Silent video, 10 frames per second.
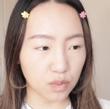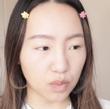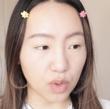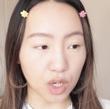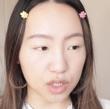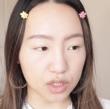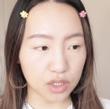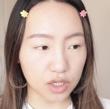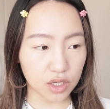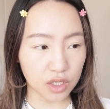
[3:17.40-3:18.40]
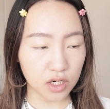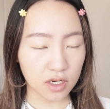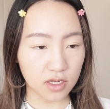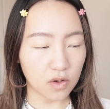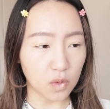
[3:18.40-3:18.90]
bronzer
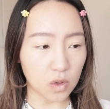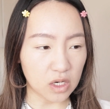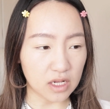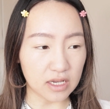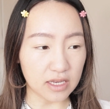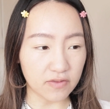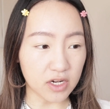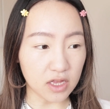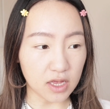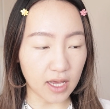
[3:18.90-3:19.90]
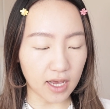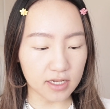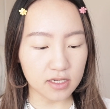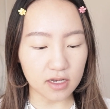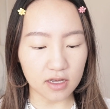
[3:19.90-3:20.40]
or like even a
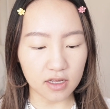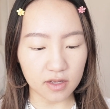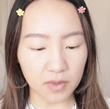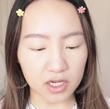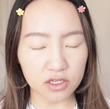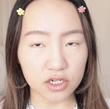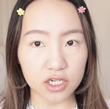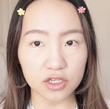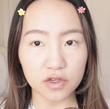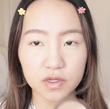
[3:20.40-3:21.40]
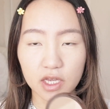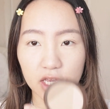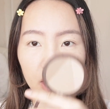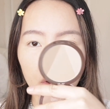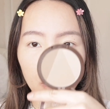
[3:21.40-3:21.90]
lot, I suggest using
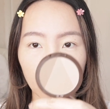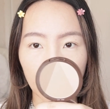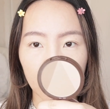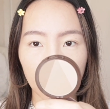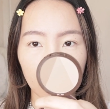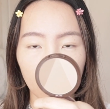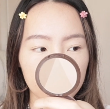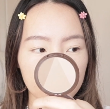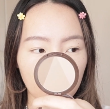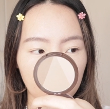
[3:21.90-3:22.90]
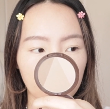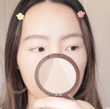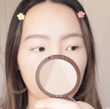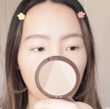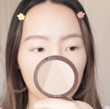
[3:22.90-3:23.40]
a gray toned
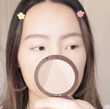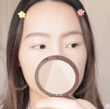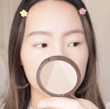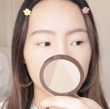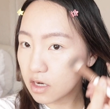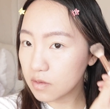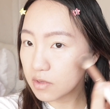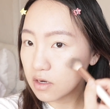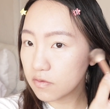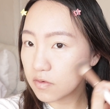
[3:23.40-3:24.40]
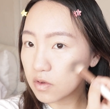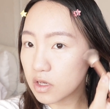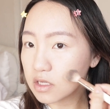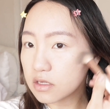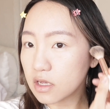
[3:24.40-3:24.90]
bronzer. I'm gonna
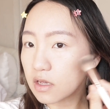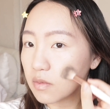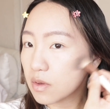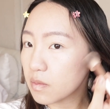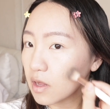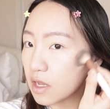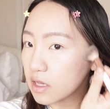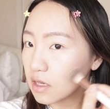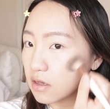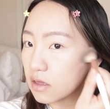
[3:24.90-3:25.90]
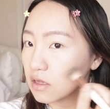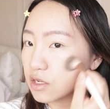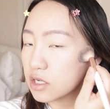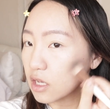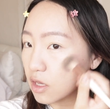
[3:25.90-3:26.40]
focus like applying it on the
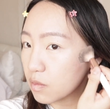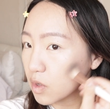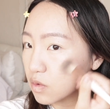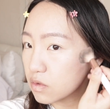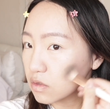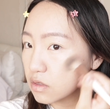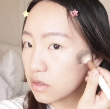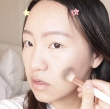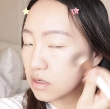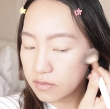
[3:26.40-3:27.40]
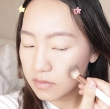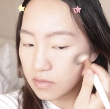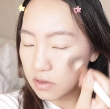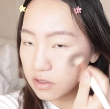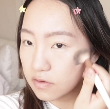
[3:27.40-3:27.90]
cheekbones.
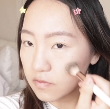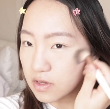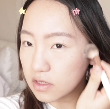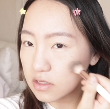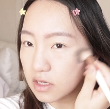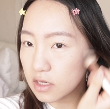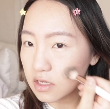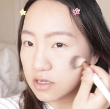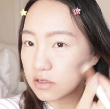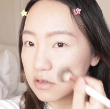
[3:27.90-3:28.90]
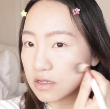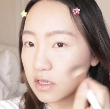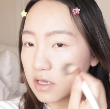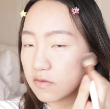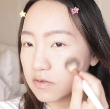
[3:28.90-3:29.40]
Just feels like it just
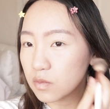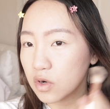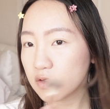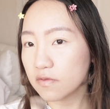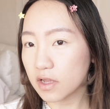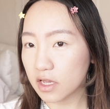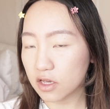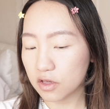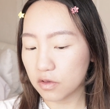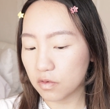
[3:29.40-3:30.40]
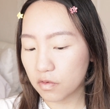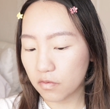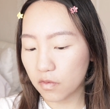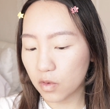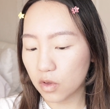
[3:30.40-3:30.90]
like gives more of like a
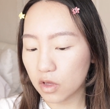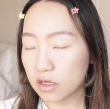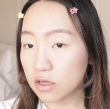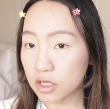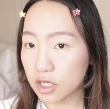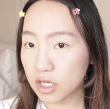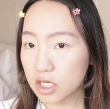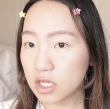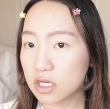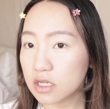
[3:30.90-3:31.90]
youthful look.